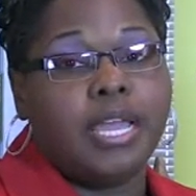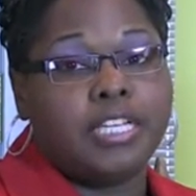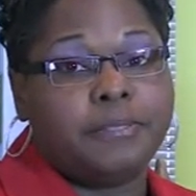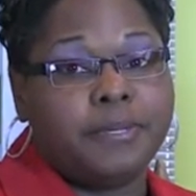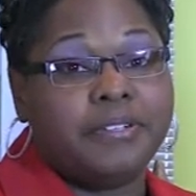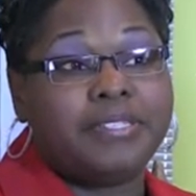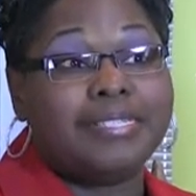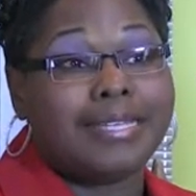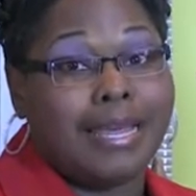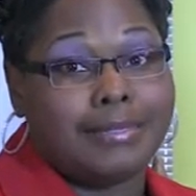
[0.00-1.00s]

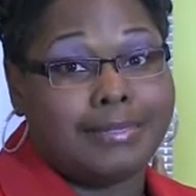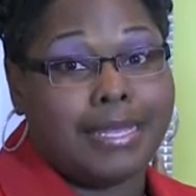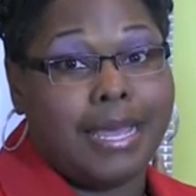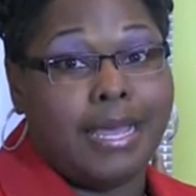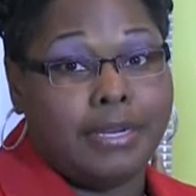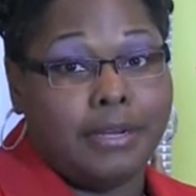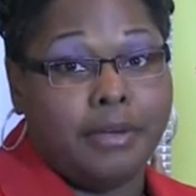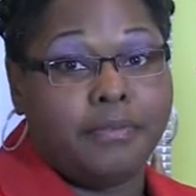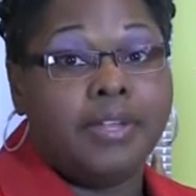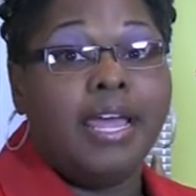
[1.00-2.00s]
experiences outside
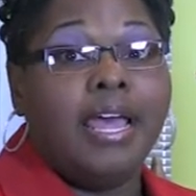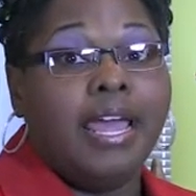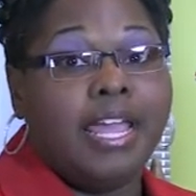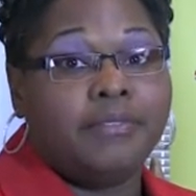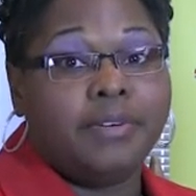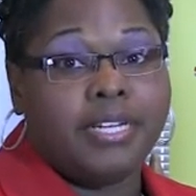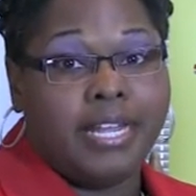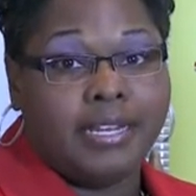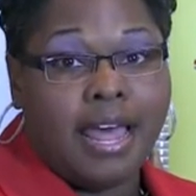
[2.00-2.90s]
of everyday